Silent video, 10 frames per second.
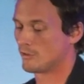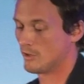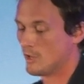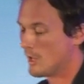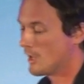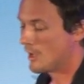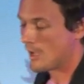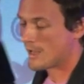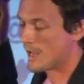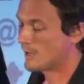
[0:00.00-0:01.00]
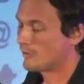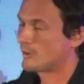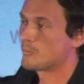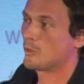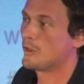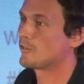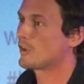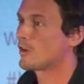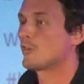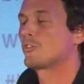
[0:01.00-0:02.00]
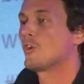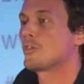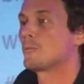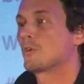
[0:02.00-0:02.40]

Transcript: And again, it's simple things that cost nothing,